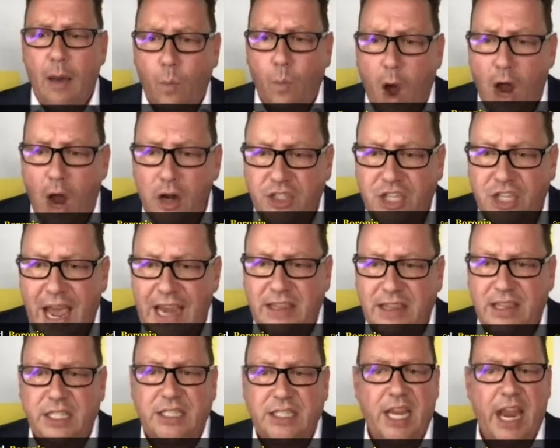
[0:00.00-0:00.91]
Won't
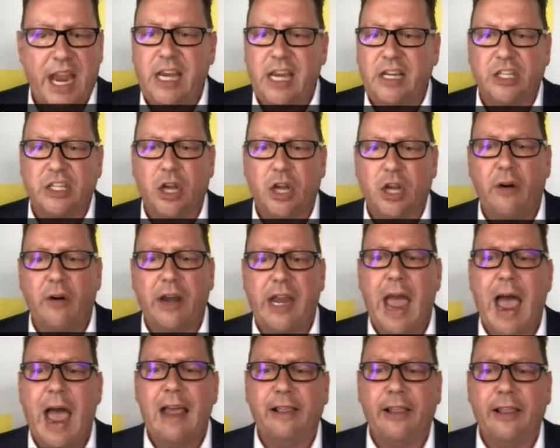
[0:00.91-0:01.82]
take the 10.
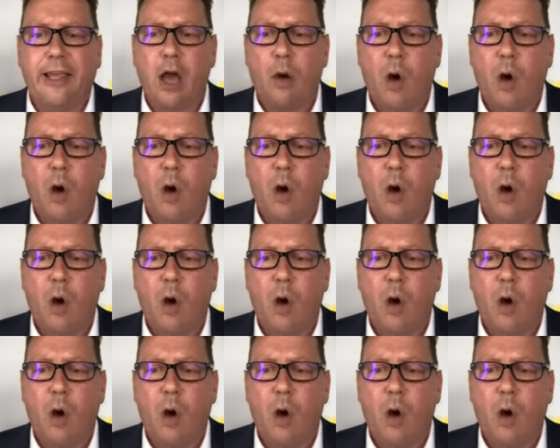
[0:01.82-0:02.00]
Sorry, Hayley,